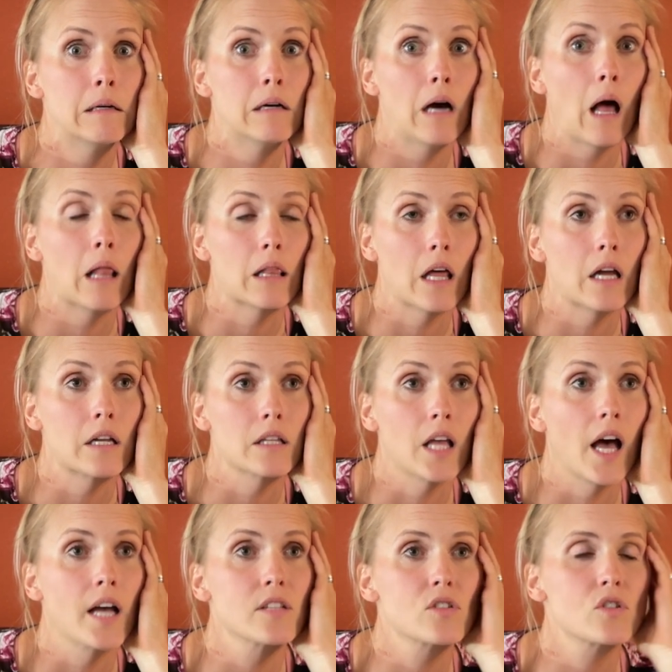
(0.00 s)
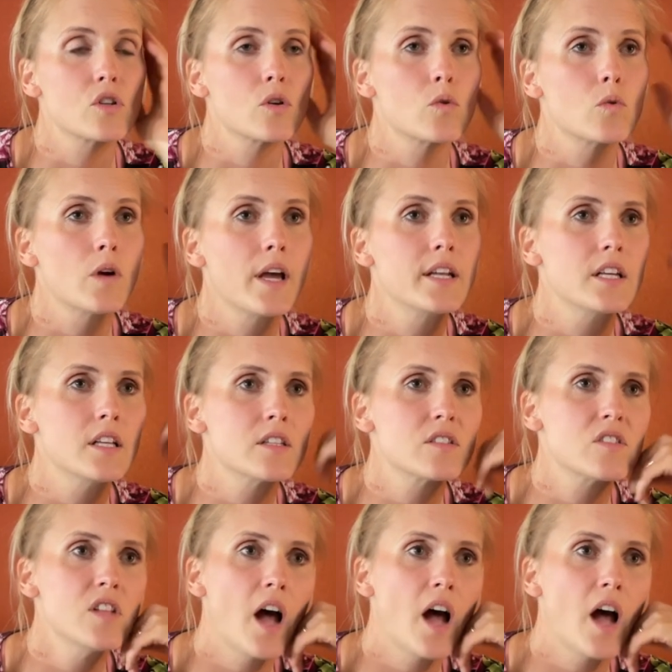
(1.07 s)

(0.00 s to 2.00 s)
They a lot, a lot. So, and it's